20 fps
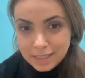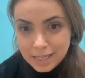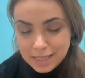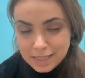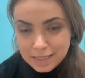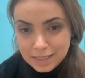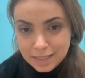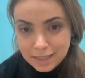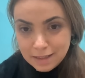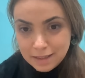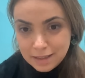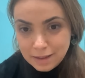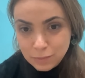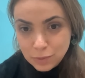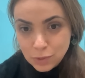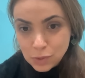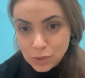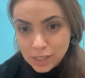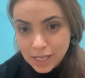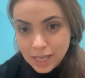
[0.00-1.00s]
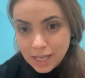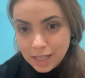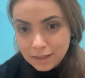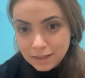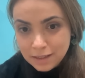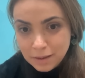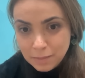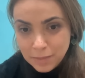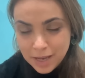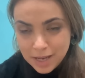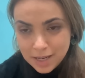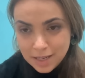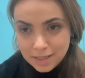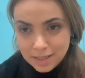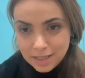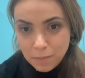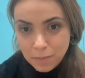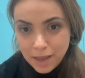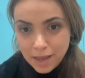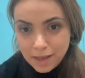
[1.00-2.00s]
testing them to scale them at
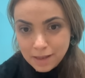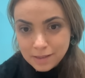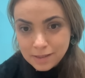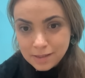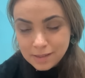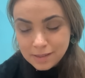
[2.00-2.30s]
pace.